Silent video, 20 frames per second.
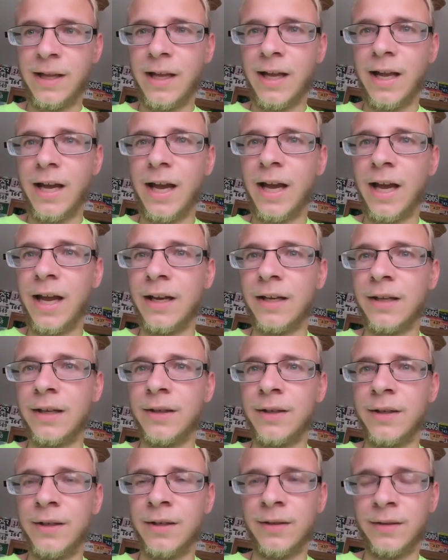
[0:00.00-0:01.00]
and
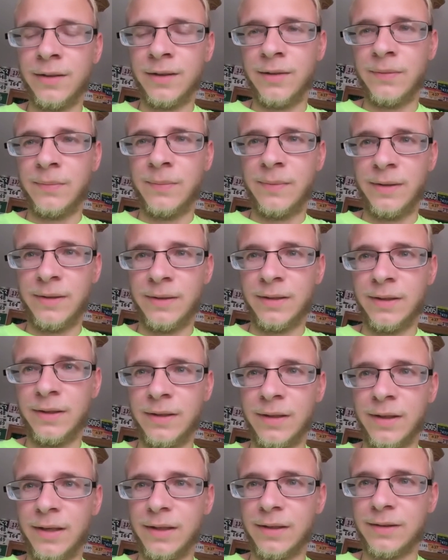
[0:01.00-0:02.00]
didn't leave me in the
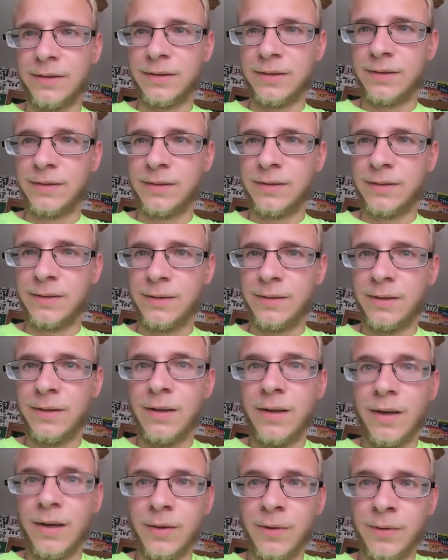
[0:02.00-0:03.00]
dust.
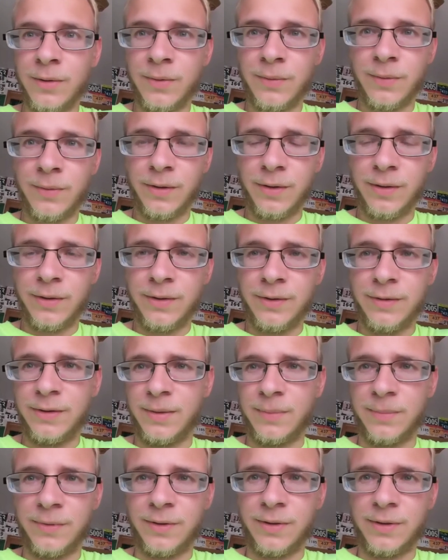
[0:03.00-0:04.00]
Other workers,
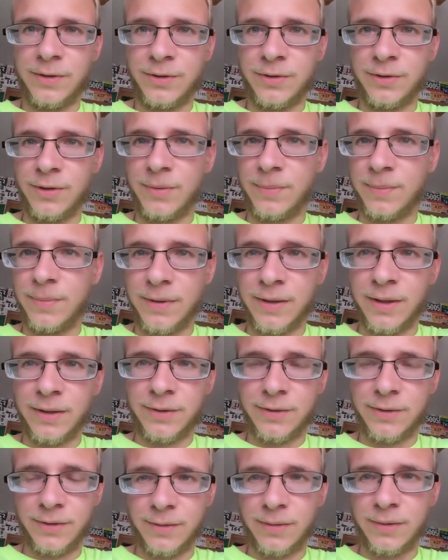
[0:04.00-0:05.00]
I'm not sure, but
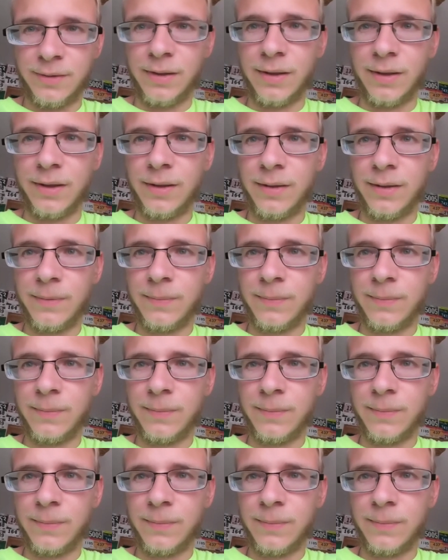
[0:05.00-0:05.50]
that's okay.